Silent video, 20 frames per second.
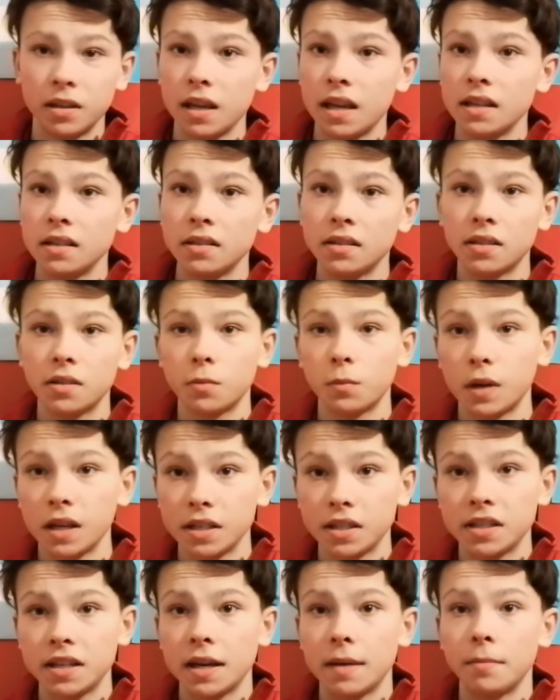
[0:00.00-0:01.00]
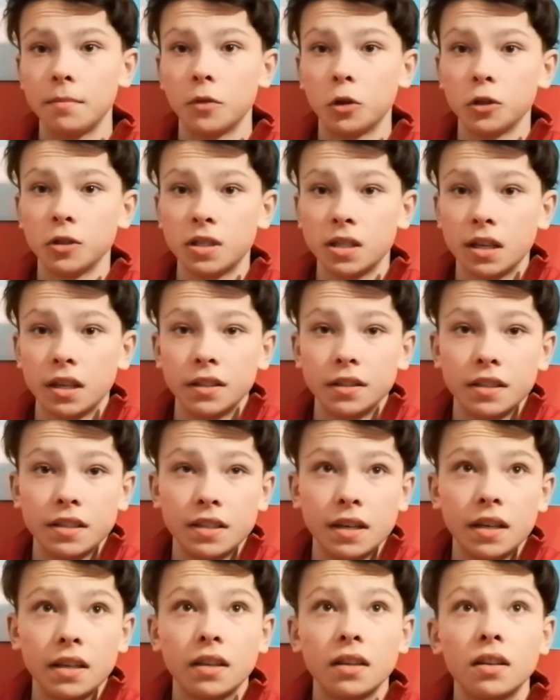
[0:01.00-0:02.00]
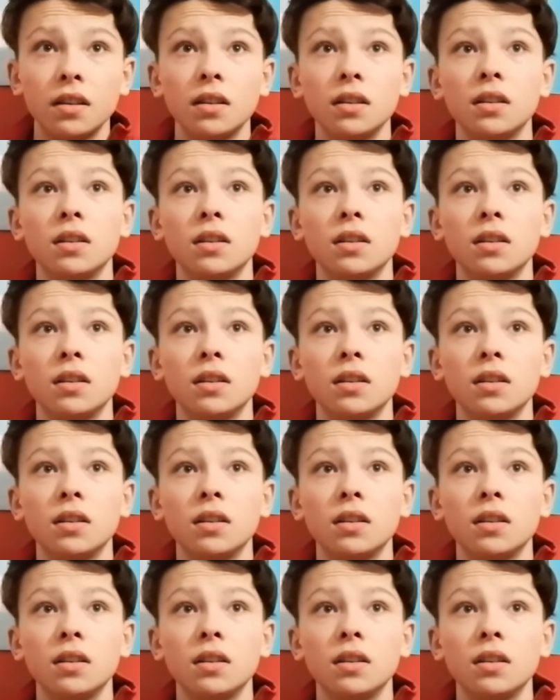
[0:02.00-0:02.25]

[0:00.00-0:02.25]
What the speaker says: against West Ham on Sunday.